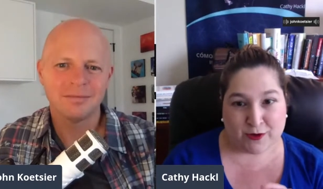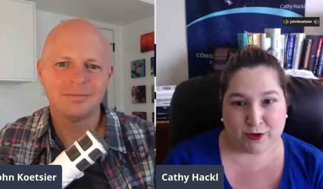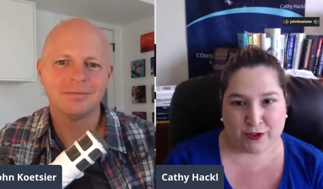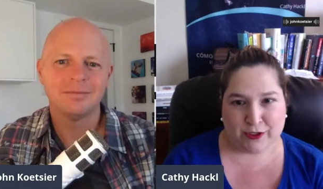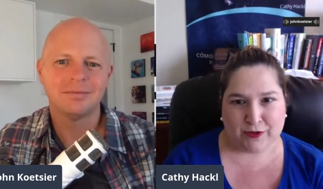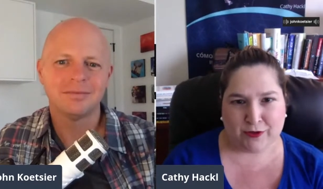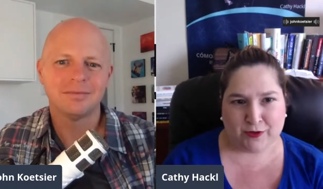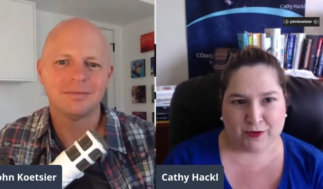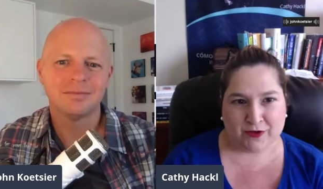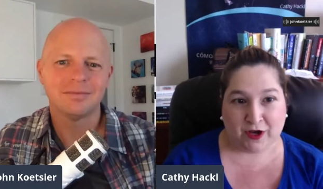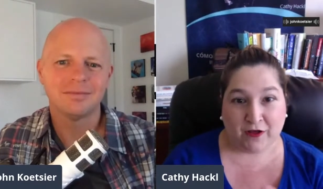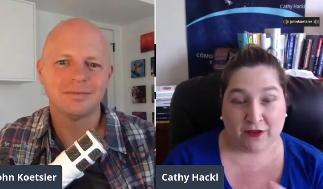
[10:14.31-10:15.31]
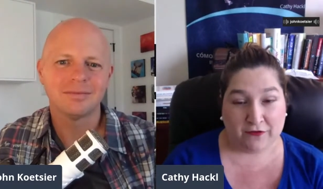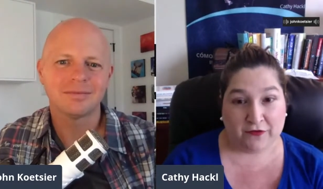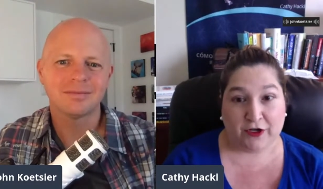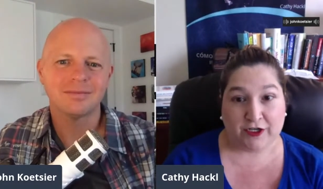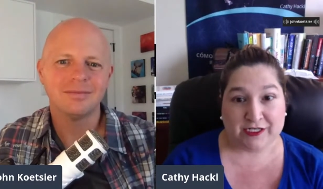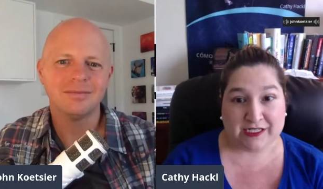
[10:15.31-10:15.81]
Speaker 1: Hulu called The
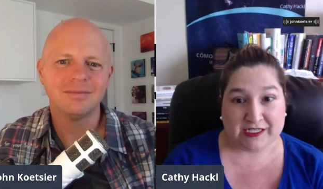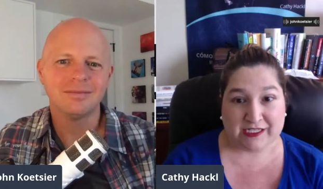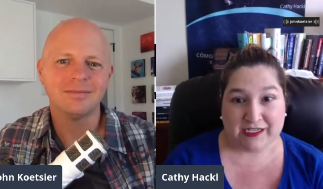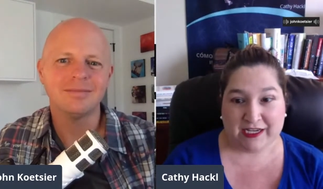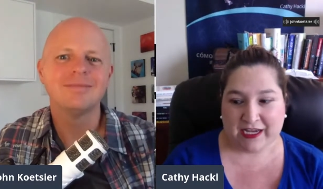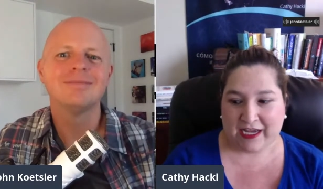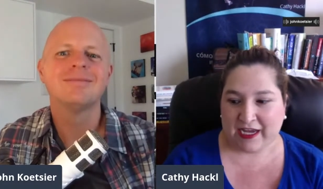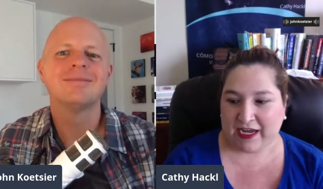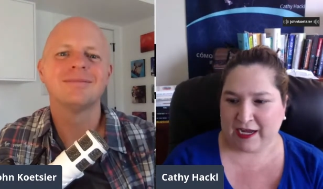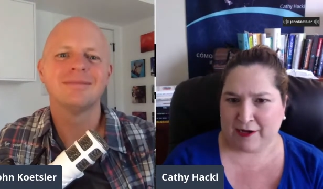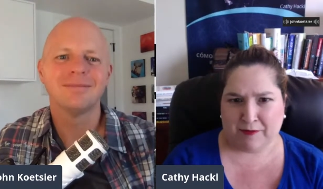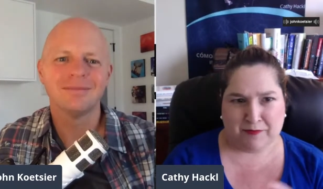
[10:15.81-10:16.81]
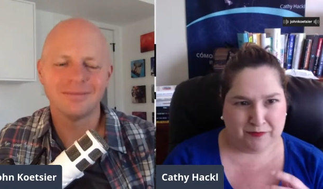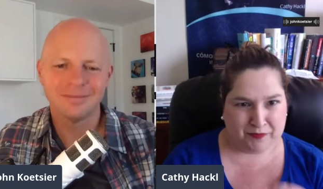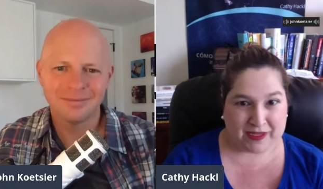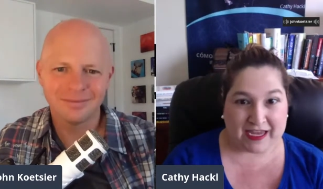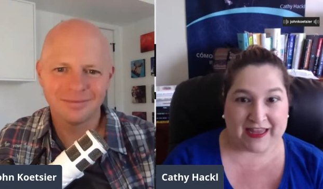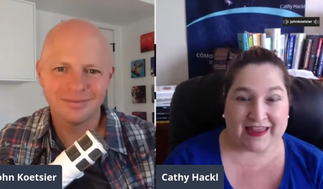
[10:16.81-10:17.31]
First. Um,
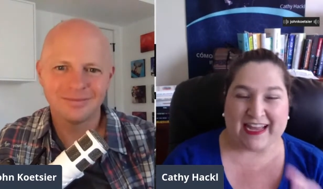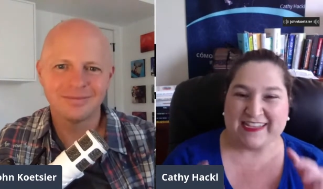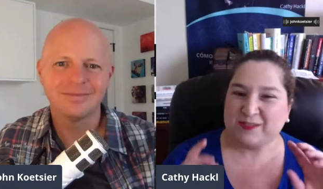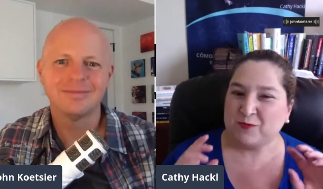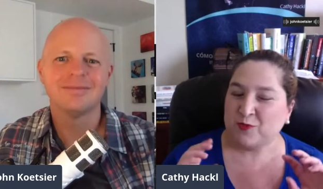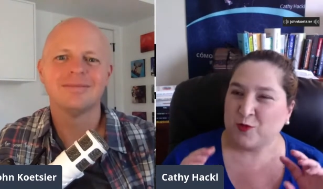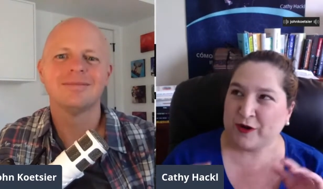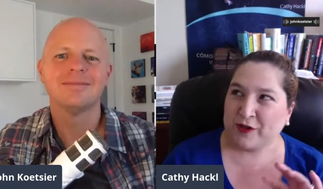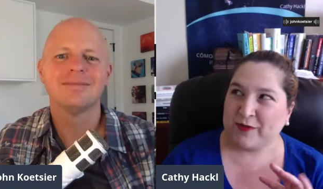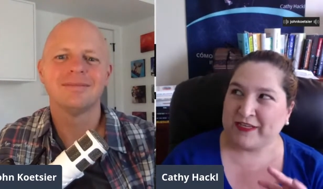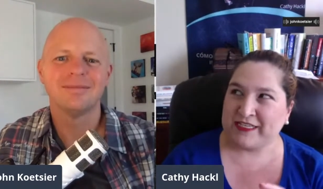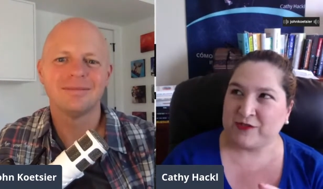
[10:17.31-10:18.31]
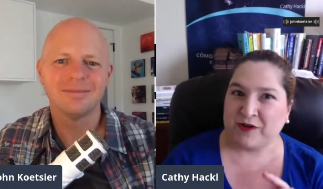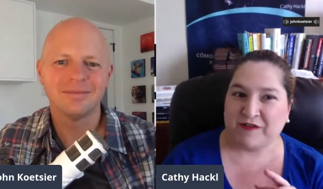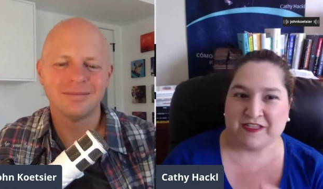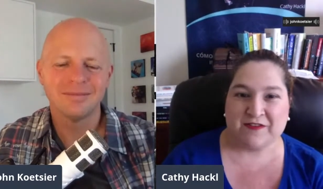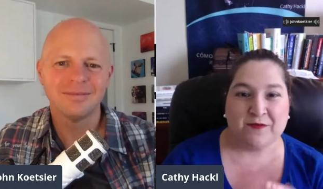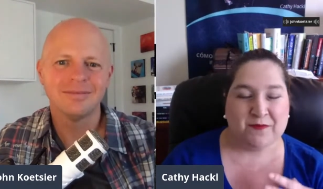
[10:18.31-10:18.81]
and that's one of the places where I've
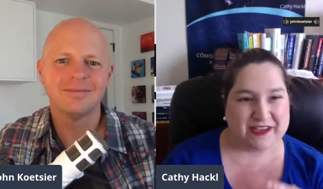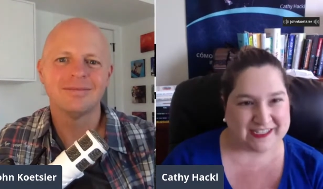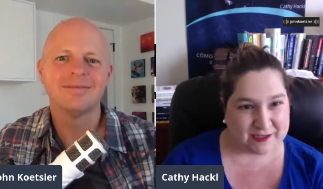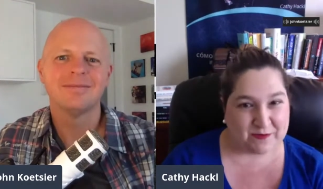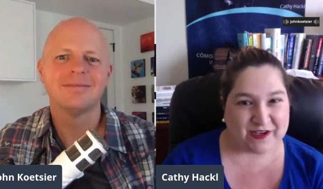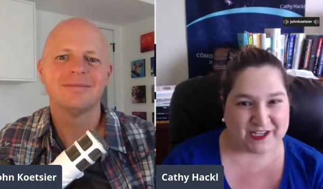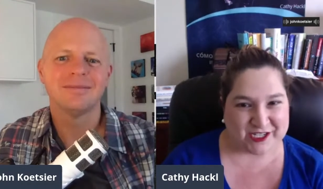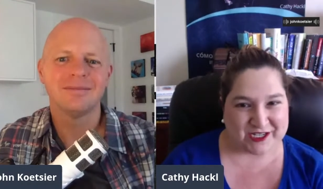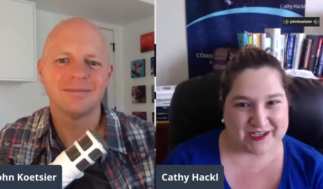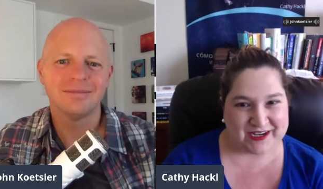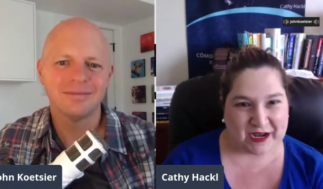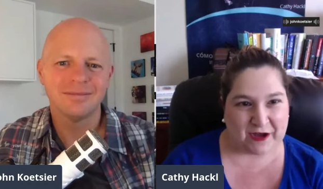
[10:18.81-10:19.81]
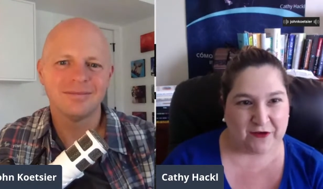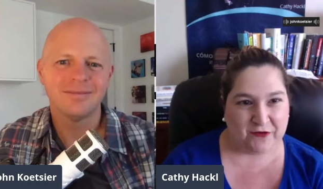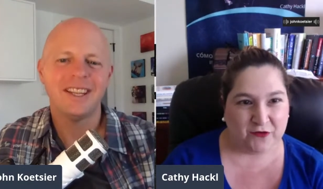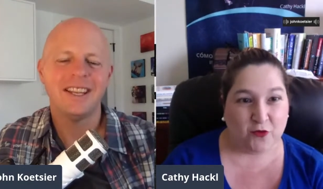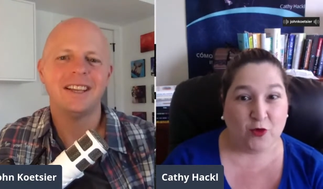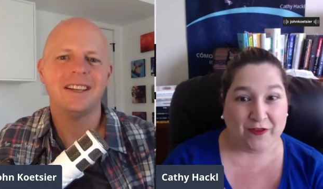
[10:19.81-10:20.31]
seen the best depiction
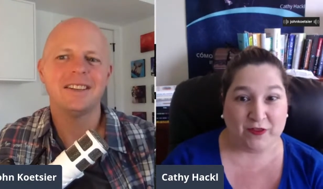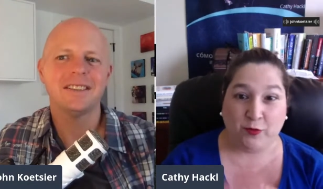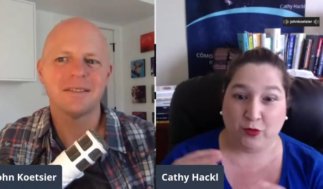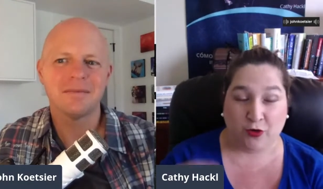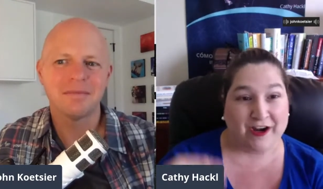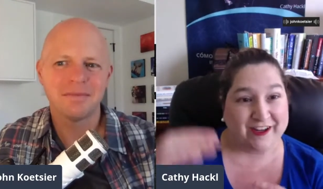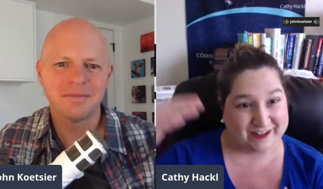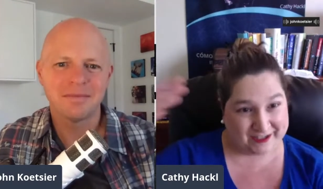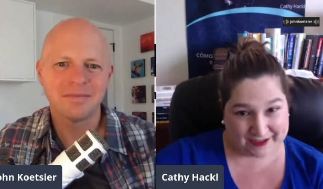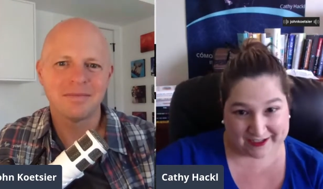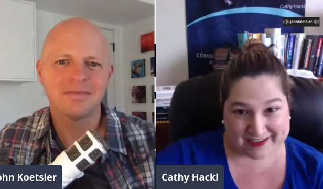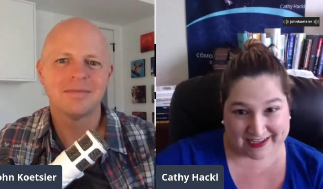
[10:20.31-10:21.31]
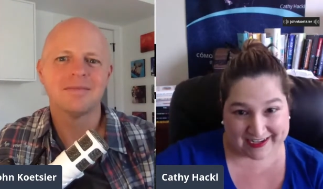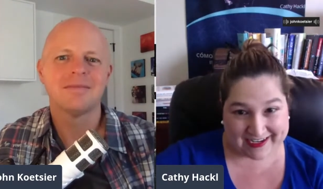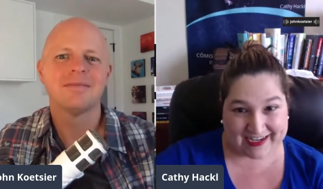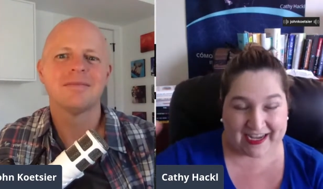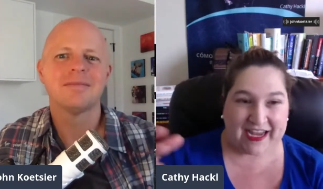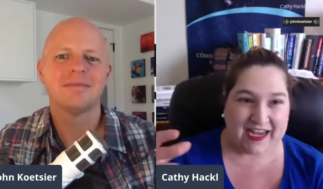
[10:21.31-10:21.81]
of what the product could look like.
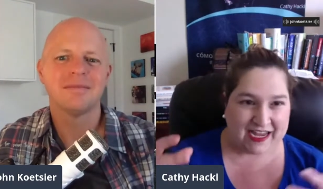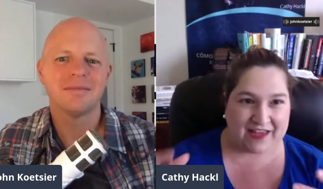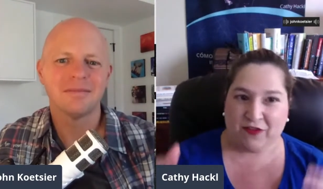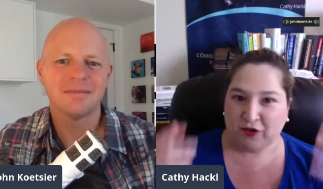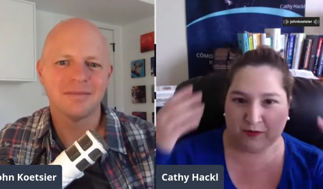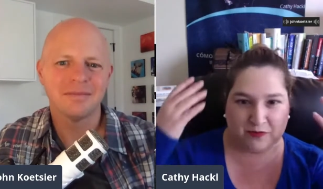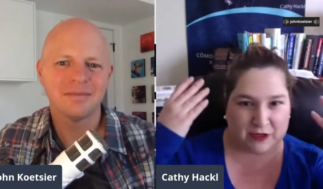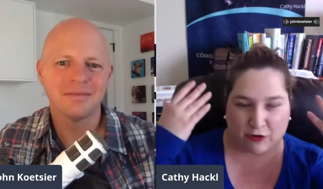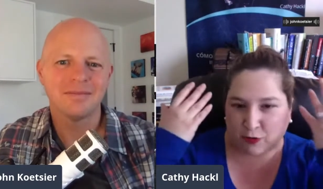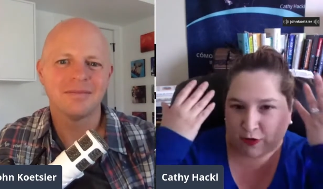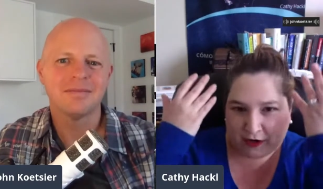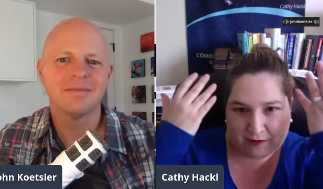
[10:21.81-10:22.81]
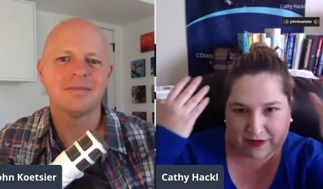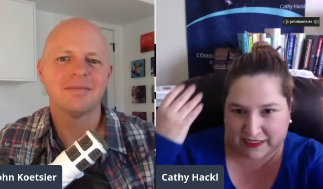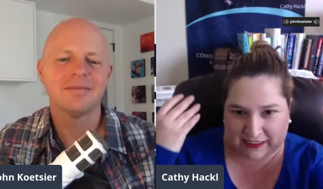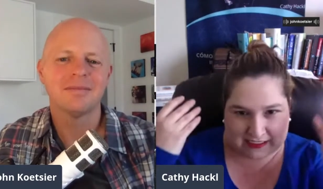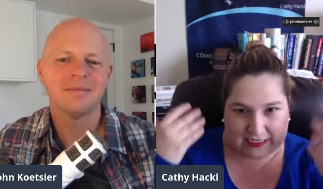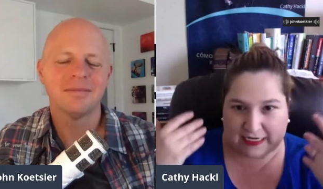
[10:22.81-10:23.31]
And they are they were wearing
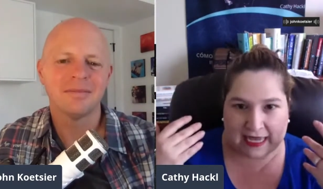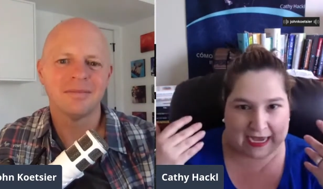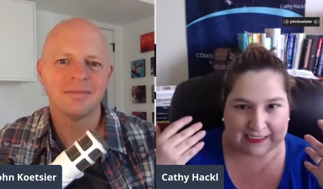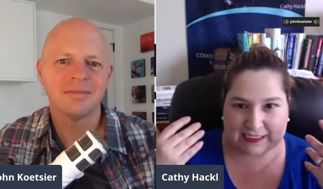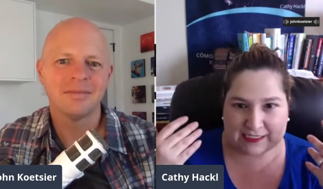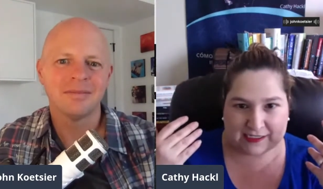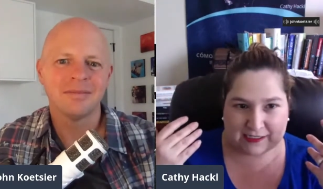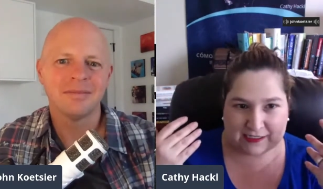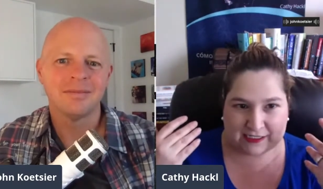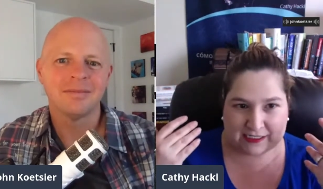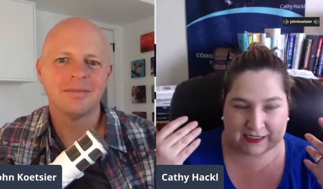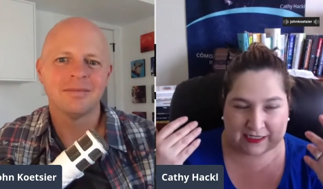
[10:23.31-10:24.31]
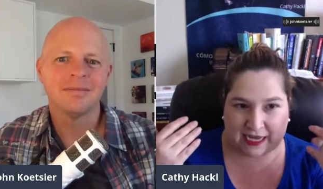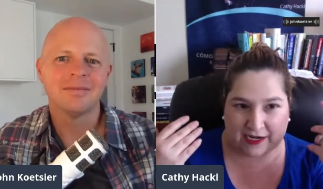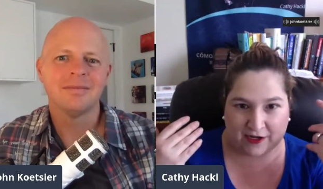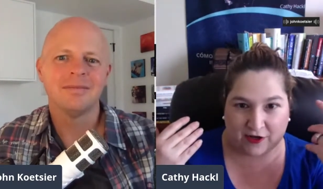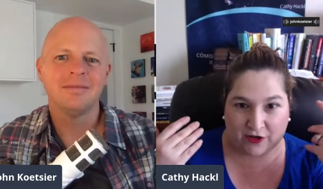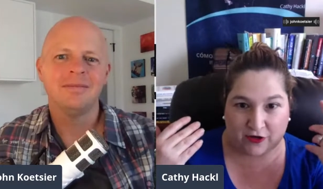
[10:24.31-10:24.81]
basically glasses
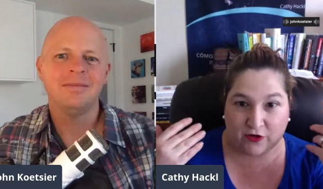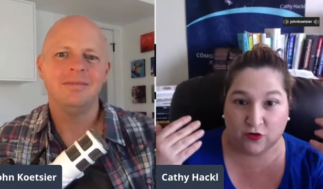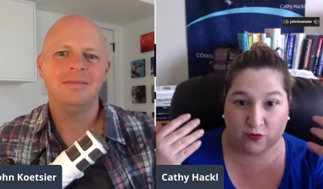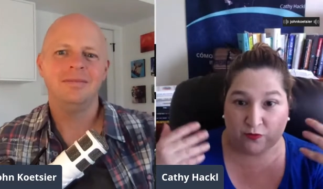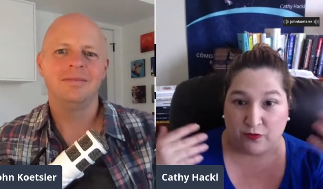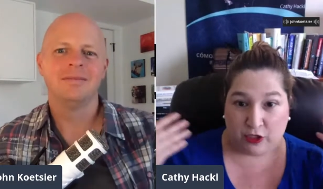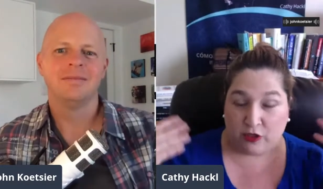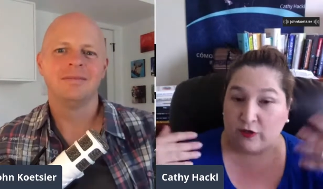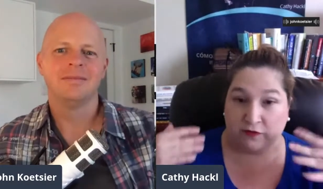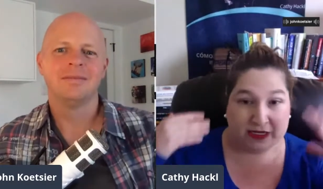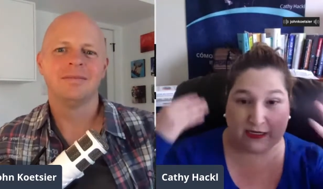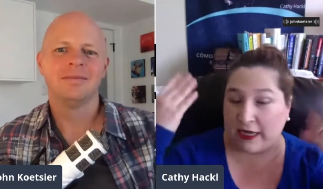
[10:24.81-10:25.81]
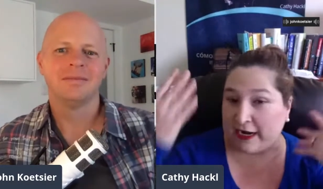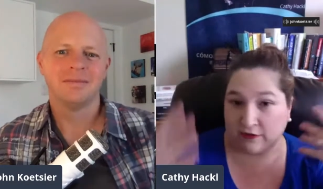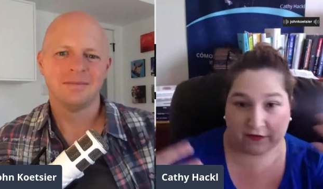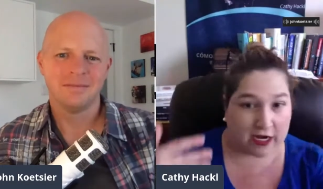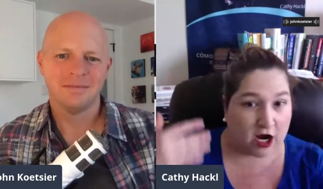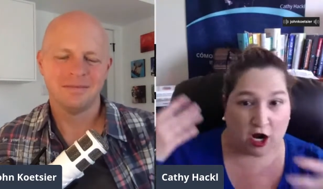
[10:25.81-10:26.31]
that could do you know, did a lot
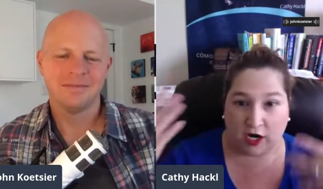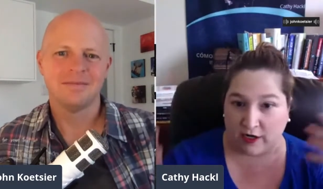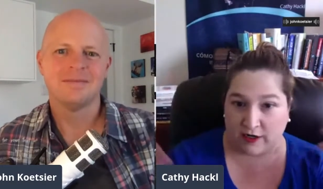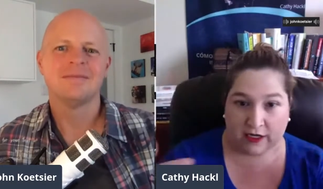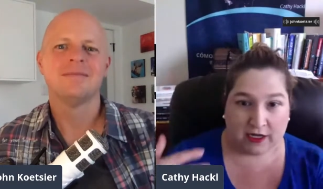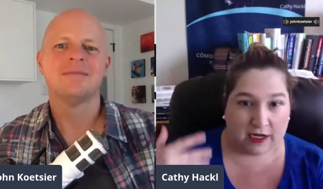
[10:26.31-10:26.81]
of AR,